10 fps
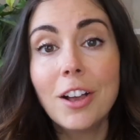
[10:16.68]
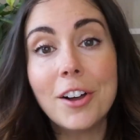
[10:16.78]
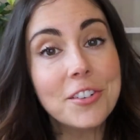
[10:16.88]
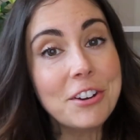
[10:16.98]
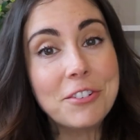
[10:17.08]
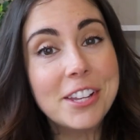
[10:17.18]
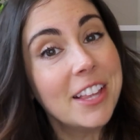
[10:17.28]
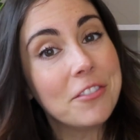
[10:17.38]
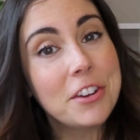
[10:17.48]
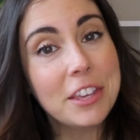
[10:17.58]
All right,
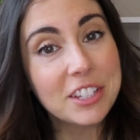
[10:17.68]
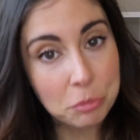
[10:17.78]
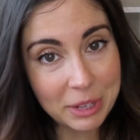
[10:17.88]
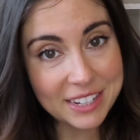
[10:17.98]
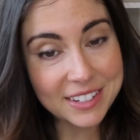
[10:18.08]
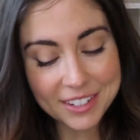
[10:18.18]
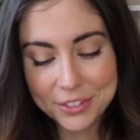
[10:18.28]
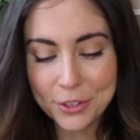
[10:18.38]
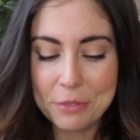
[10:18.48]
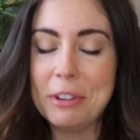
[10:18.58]
well, everything is planted,
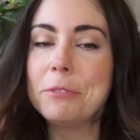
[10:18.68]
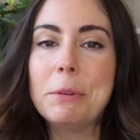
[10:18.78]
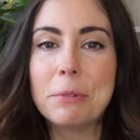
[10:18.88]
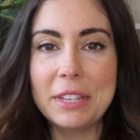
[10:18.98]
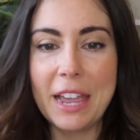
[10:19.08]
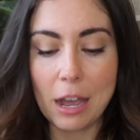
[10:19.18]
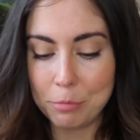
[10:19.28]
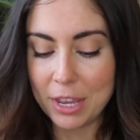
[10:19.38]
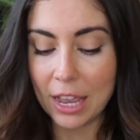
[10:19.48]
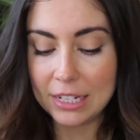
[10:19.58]
so that makes me really happy.